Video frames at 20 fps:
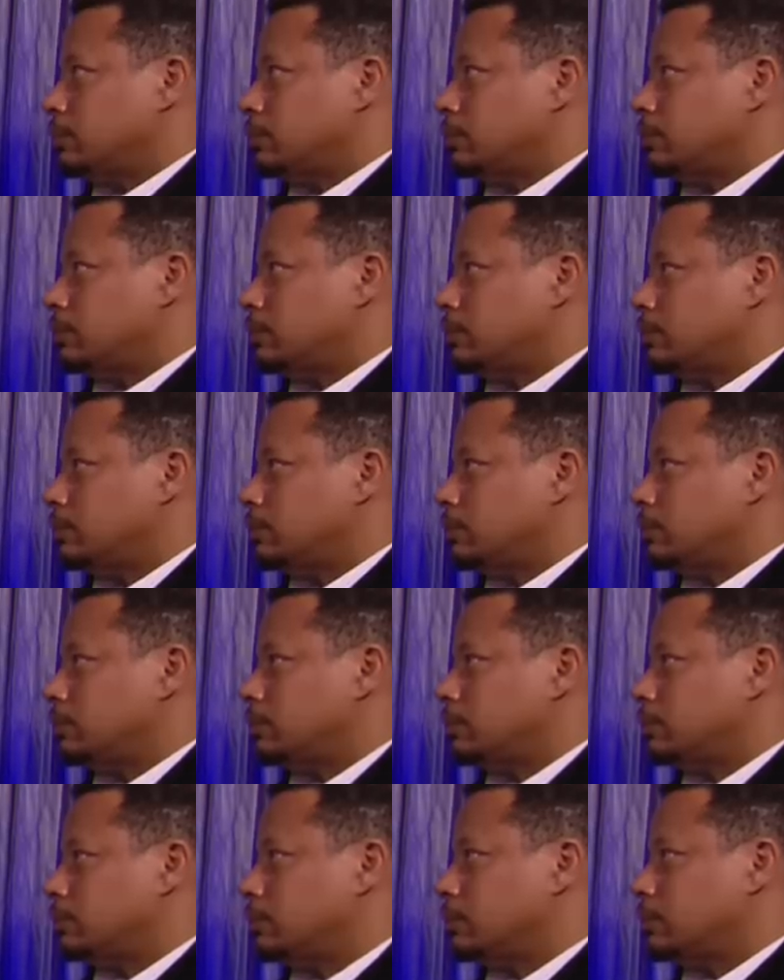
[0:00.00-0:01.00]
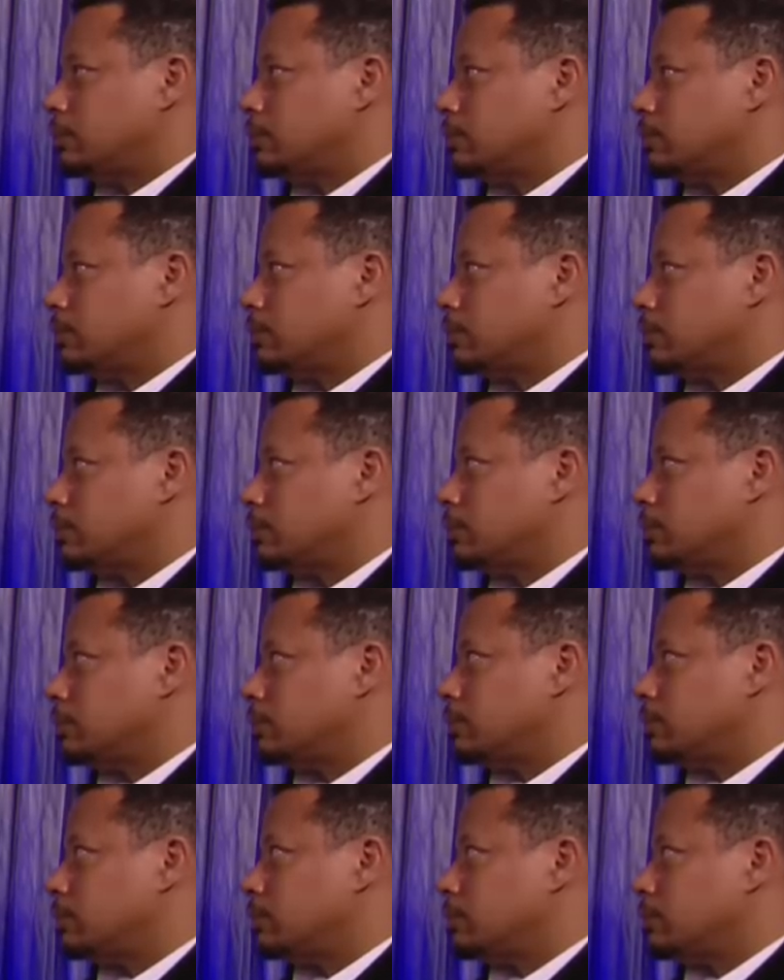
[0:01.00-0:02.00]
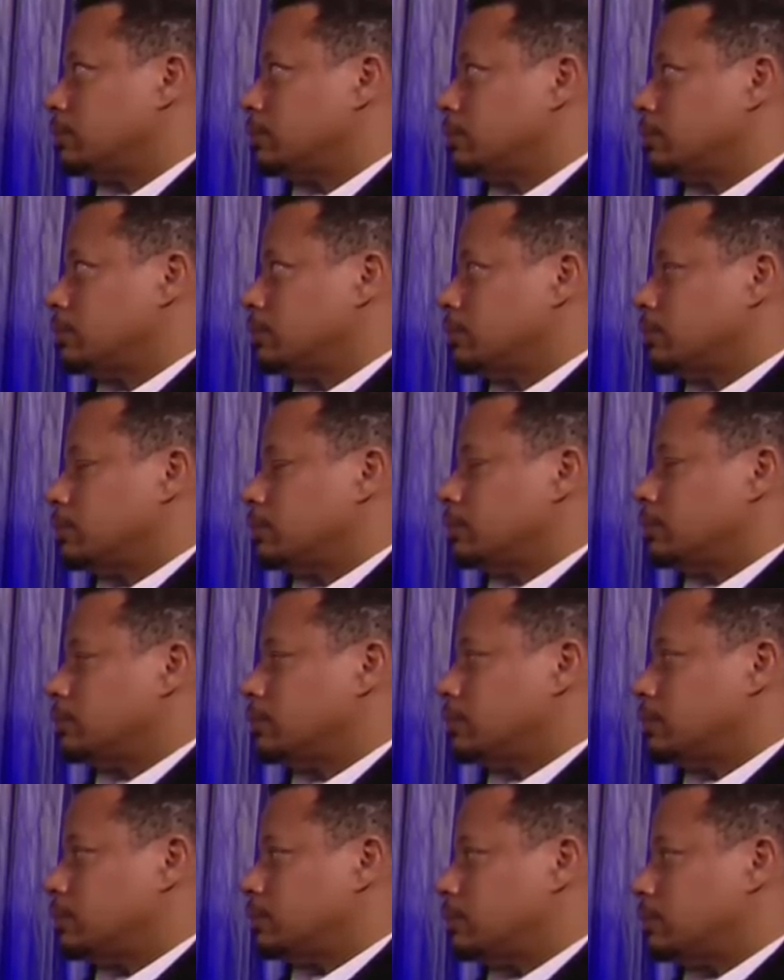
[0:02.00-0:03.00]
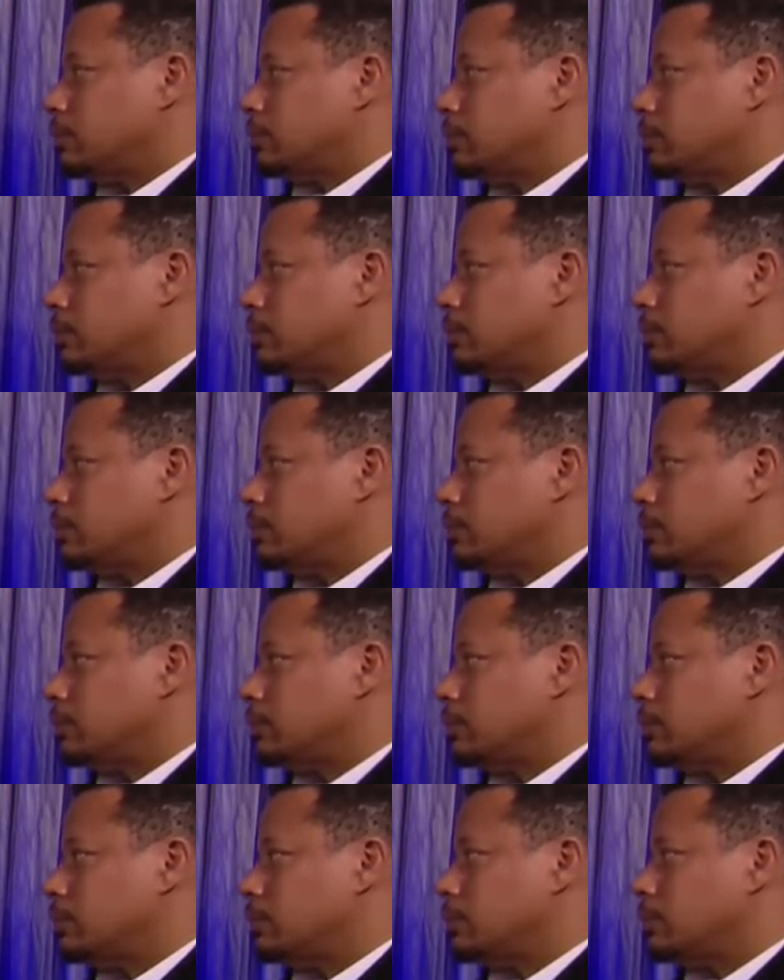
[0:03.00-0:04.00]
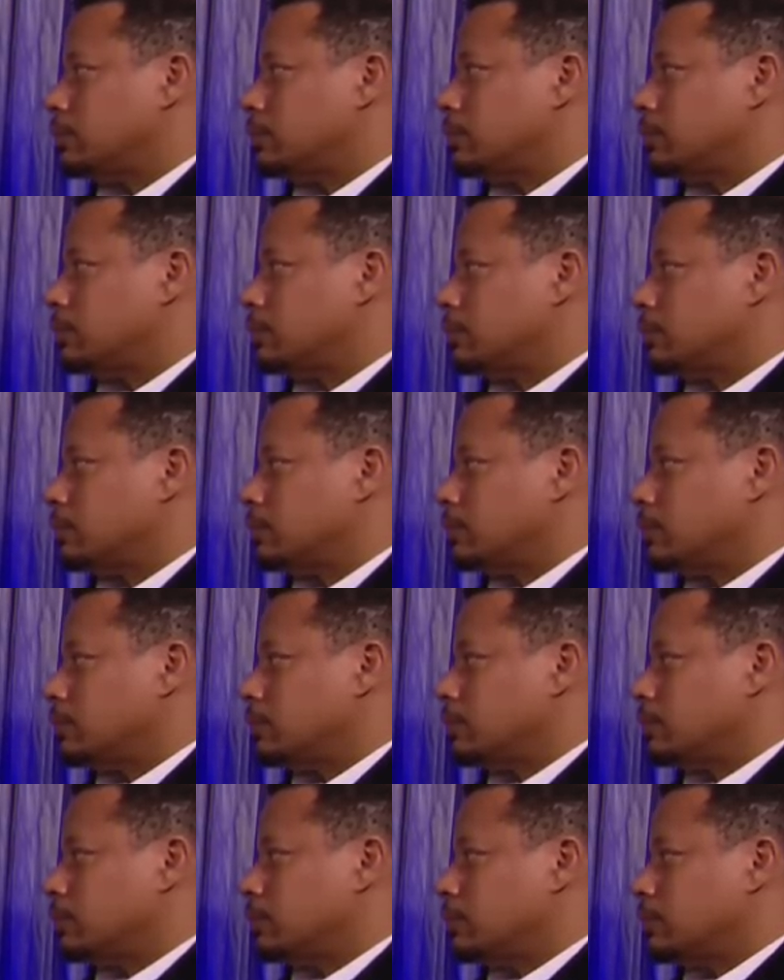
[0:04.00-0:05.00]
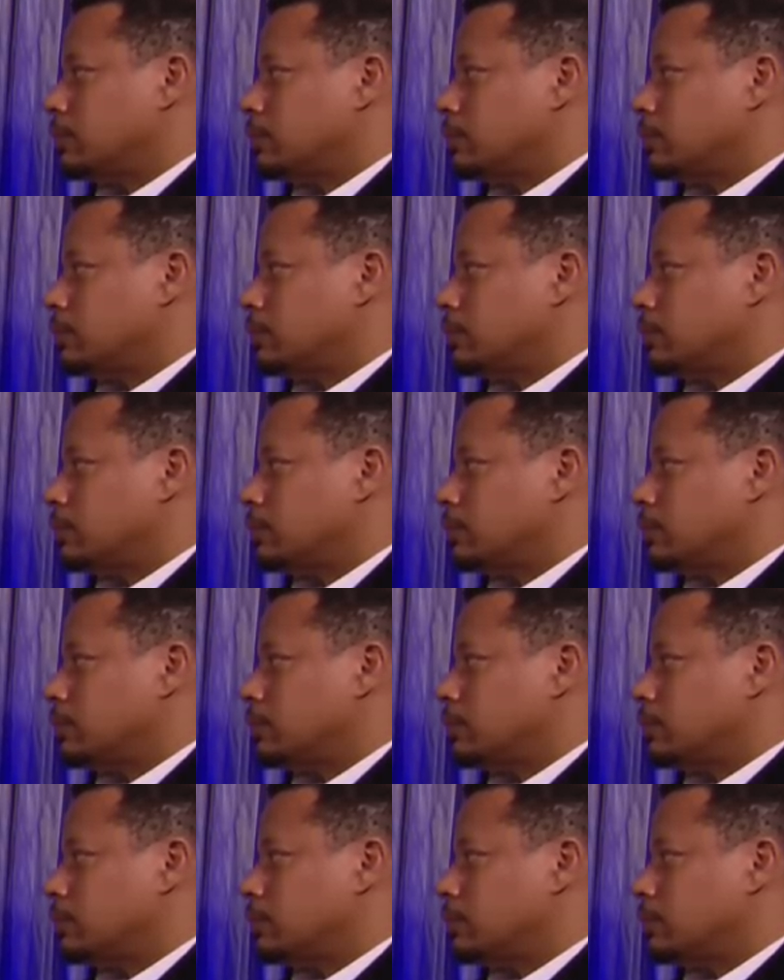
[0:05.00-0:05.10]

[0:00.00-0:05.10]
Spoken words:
[no speech]